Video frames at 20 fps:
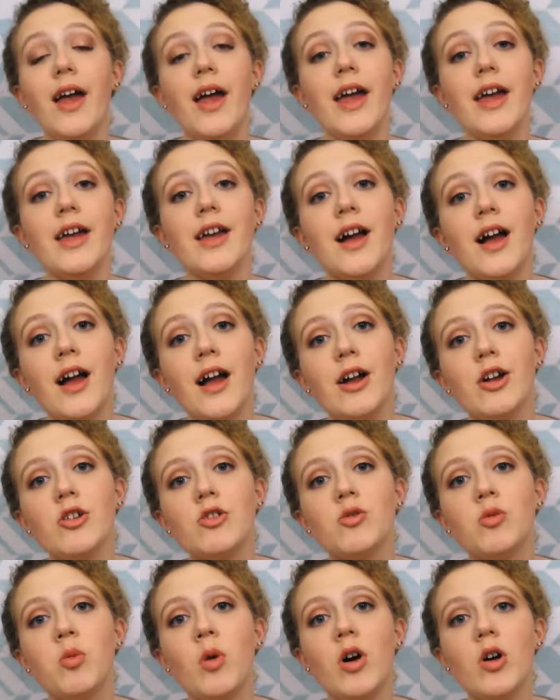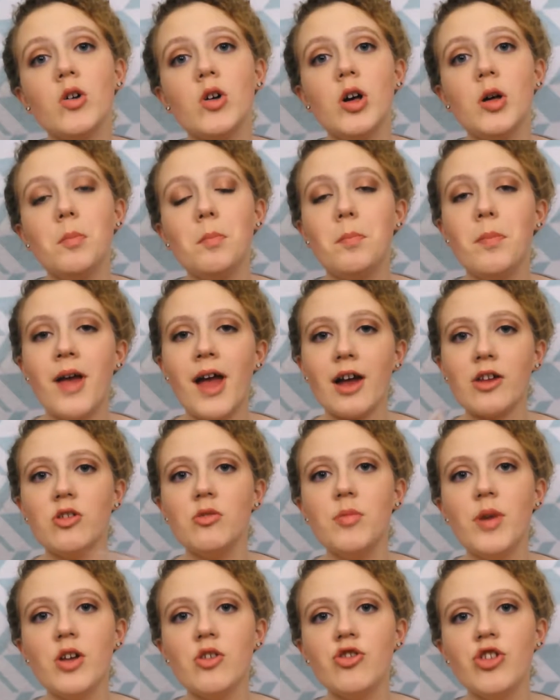Hey guys, welcome back
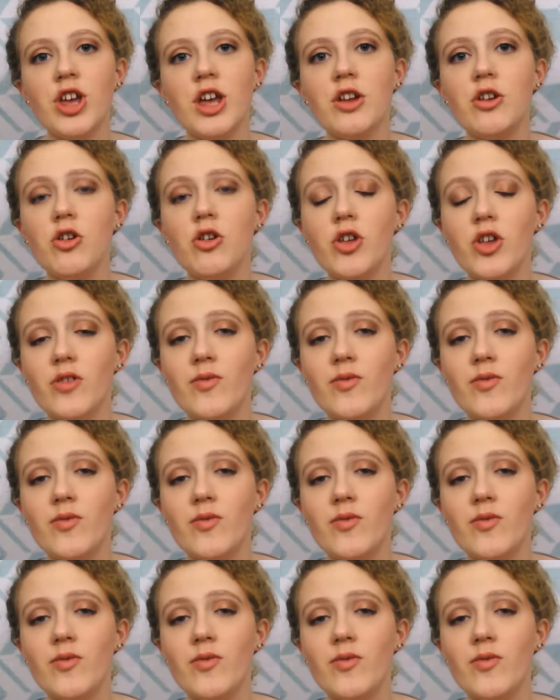to my channel.